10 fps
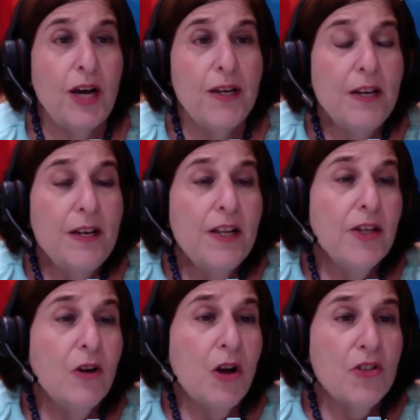But
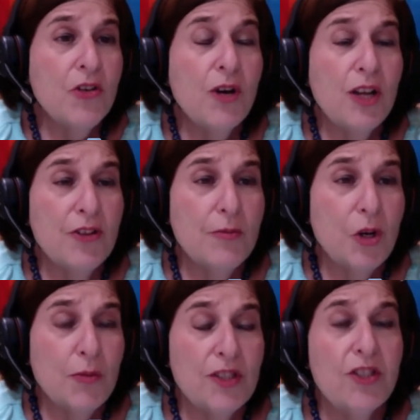there are also other
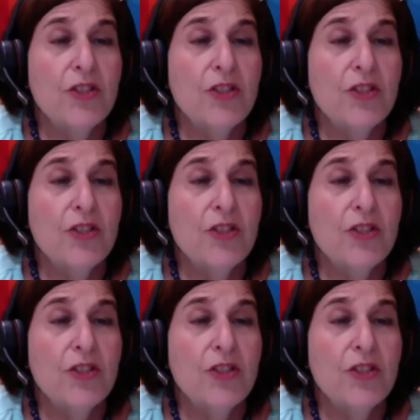moments.